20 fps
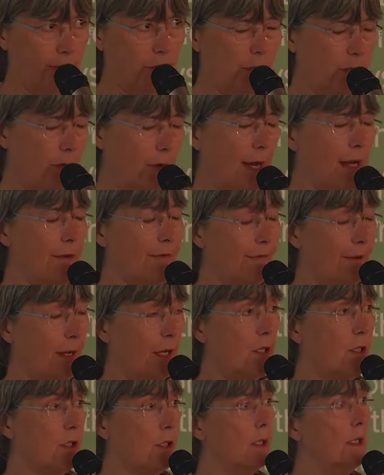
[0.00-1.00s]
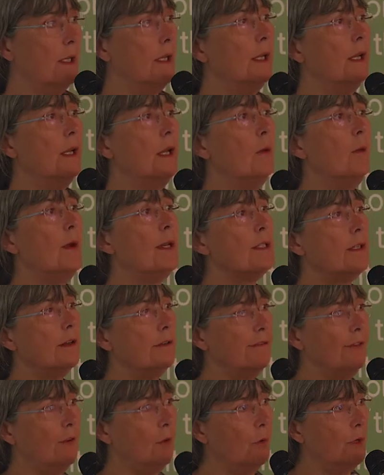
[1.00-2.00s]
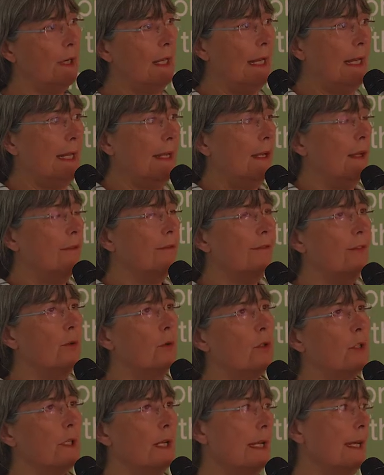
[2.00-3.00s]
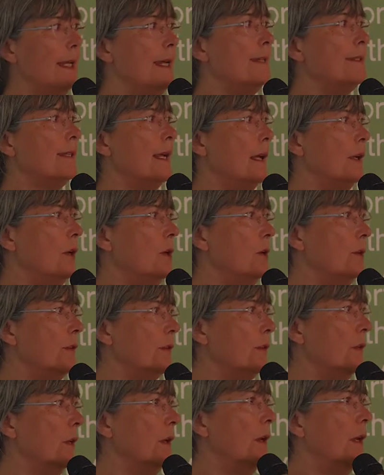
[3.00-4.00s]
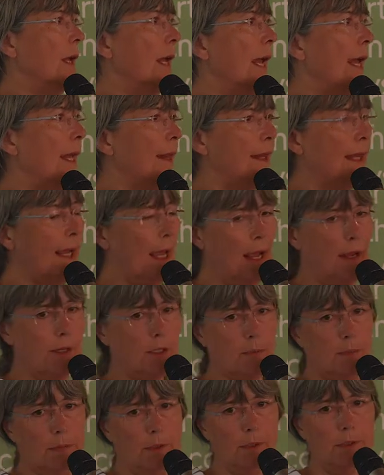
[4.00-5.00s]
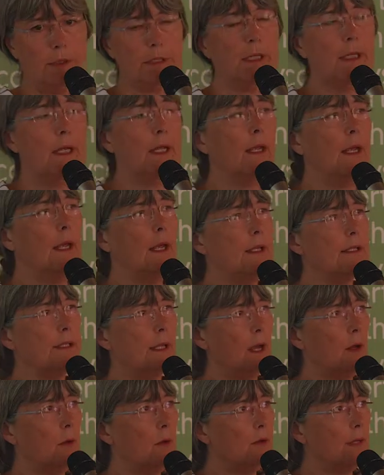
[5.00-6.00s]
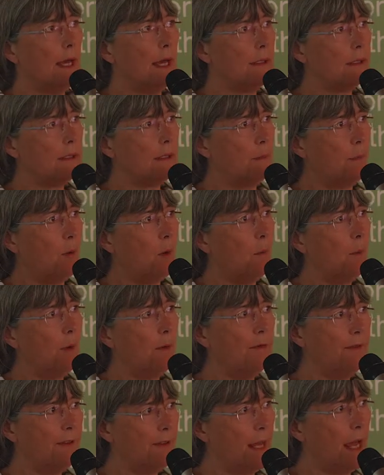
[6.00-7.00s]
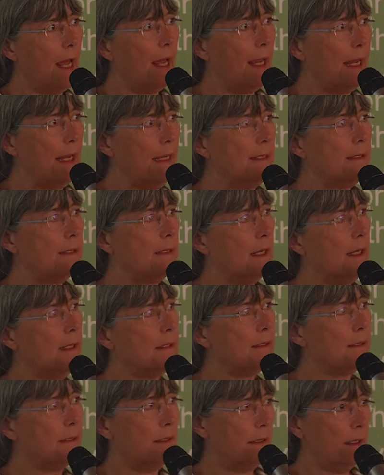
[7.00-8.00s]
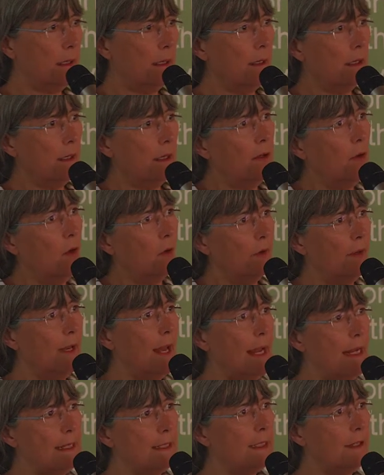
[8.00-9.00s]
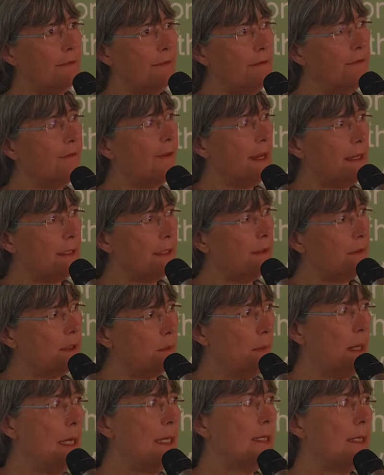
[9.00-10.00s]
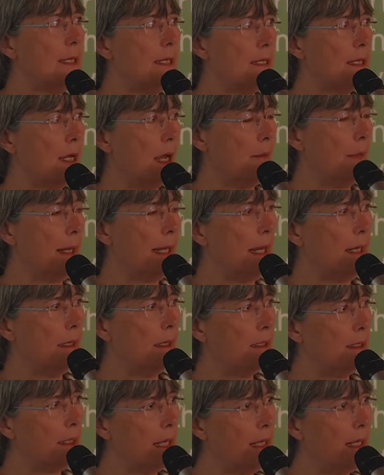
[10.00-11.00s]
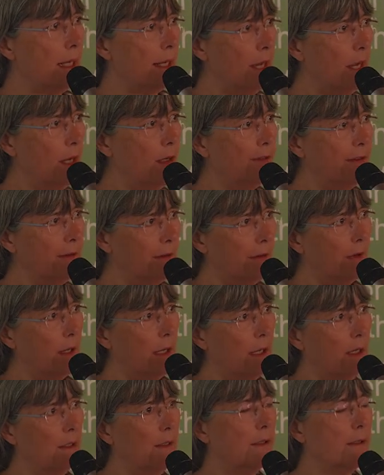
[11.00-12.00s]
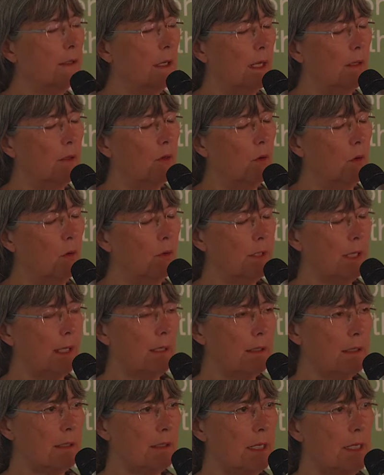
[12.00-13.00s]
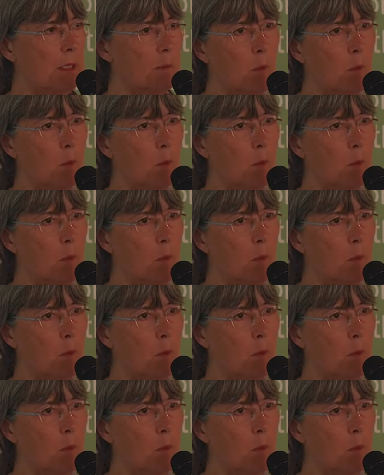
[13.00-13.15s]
crayfish, which unfortunately is at loose in the catchment. So that the problem for that is non-native invasive species coming in and taking over and causing disease